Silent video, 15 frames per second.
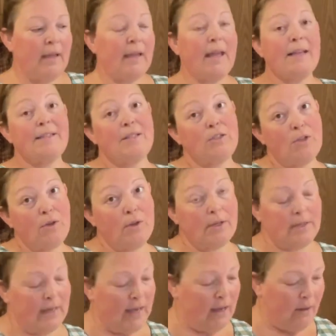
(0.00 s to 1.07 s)
Because as you
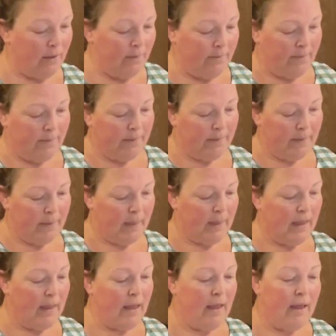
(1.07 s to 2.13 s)
can tell,
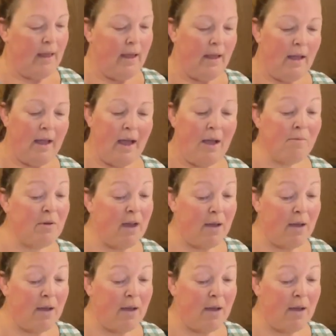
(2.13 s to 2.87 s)
I'm